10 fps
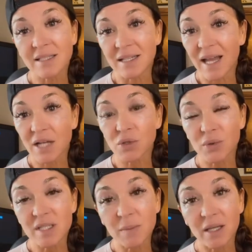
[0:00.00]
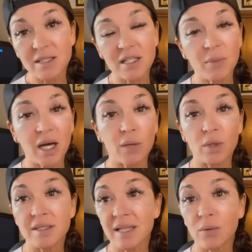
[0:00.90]
it's a natural response to the body
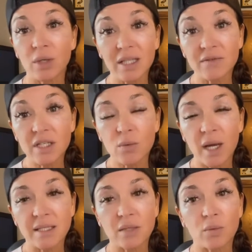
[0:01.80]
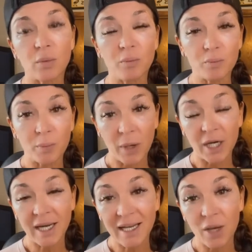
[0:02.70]
when, say, we're lifting weights and we're
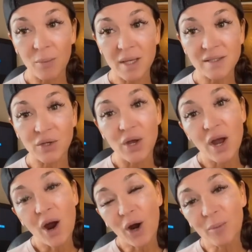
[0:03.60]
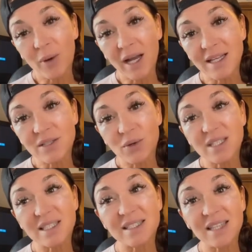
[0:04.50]
breaking down muscle. Our body is going
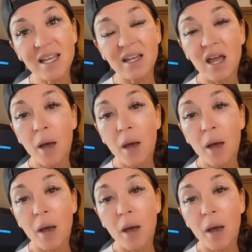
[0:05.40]
to send